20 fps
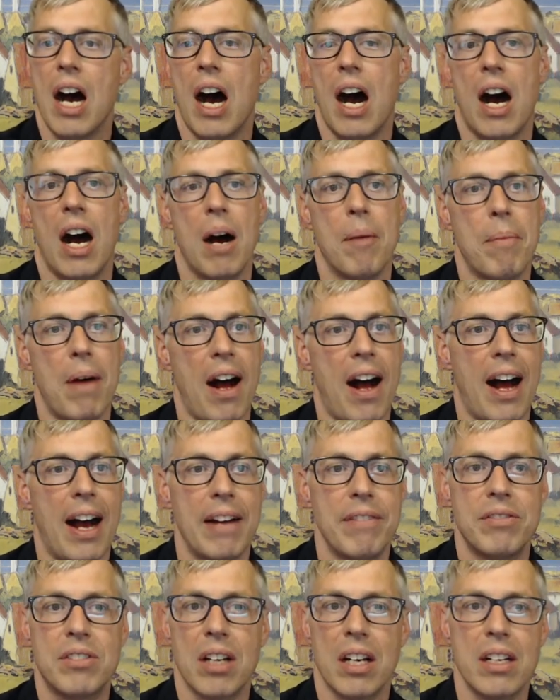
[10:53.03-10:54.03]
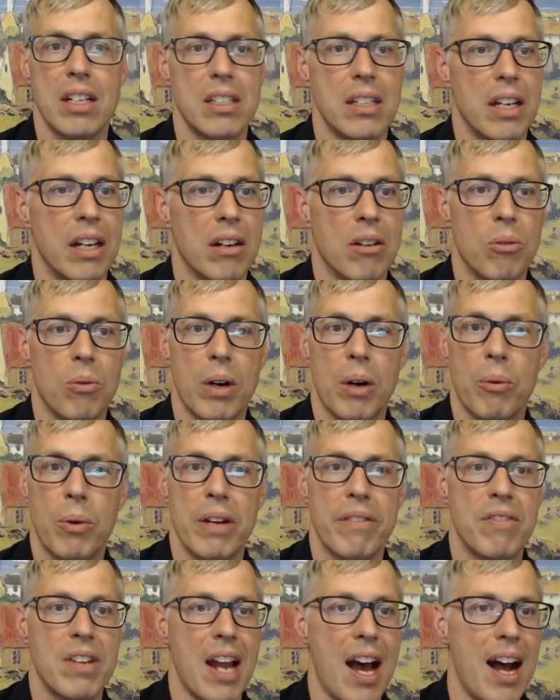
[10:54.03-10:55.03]
I've done it, where
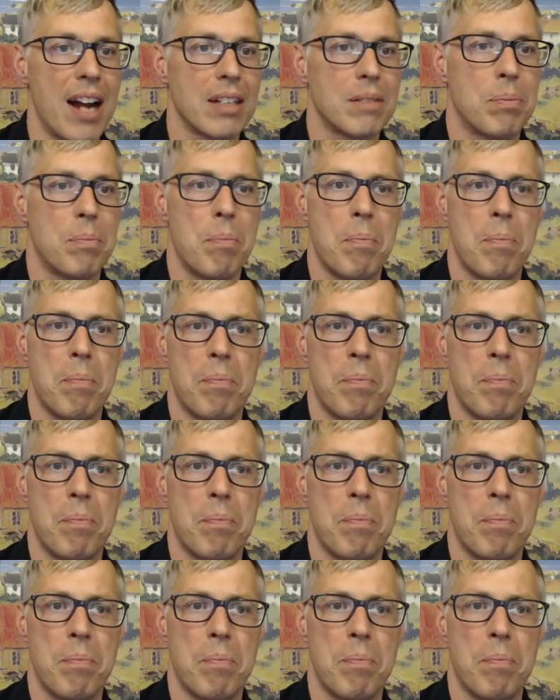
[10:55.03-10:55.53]
we've knocked,